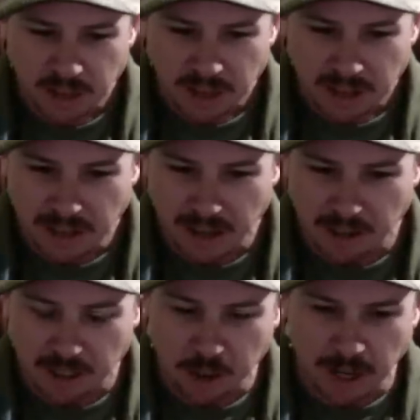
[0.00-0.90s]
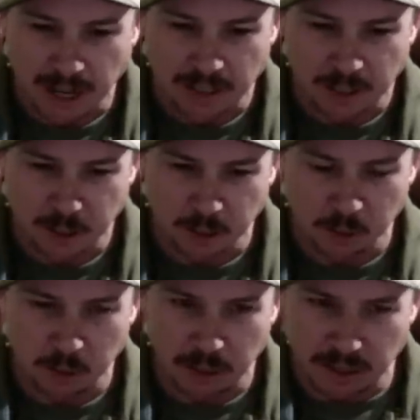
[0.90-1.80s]
now I try to,
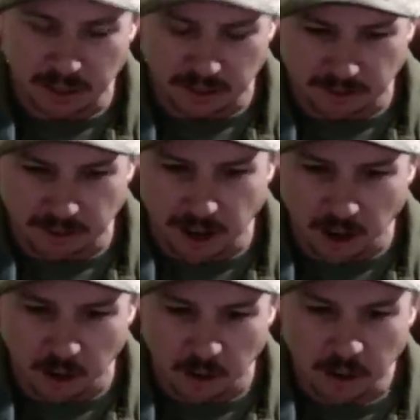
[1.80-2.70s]
in the fall,